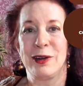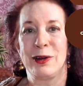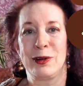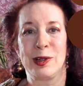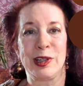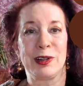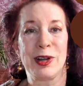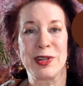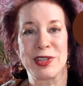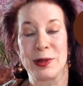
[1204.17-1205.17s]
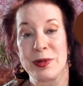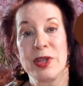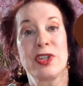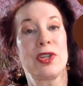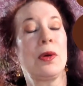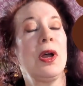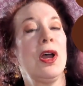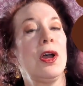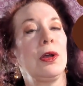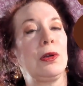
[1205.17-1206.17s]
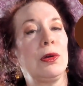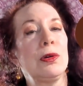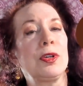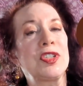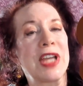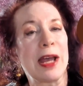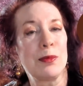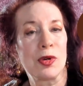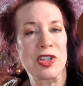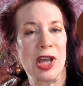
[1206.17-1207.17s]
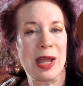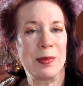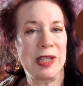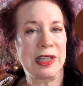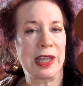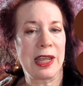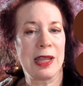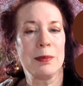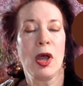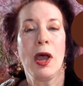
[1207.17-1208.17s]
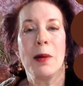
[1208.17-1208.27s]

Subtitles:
earlier also. So Google's had more time in the game,